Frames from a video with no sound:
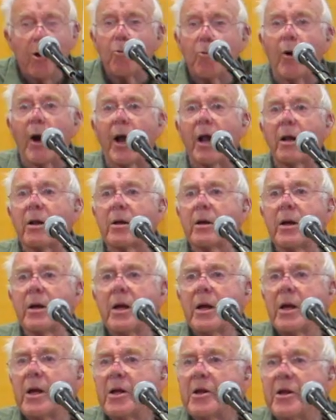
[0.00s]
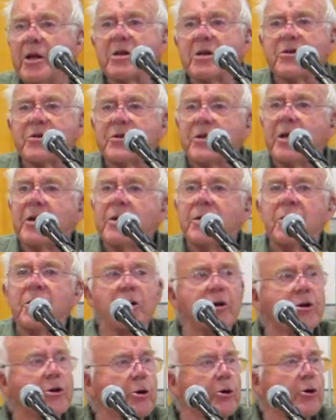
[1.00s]
Well, this didn't
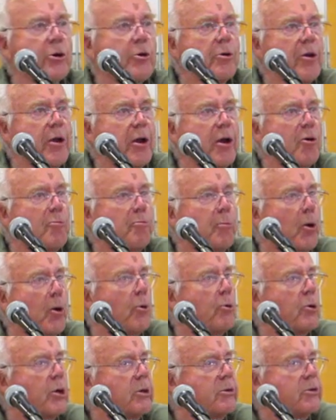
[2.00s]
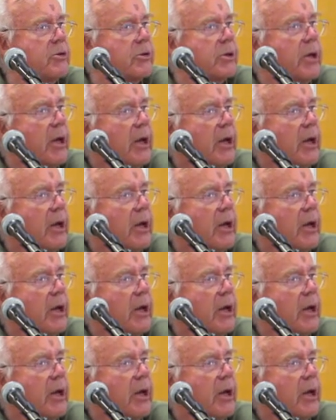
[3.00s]
deter the opponents.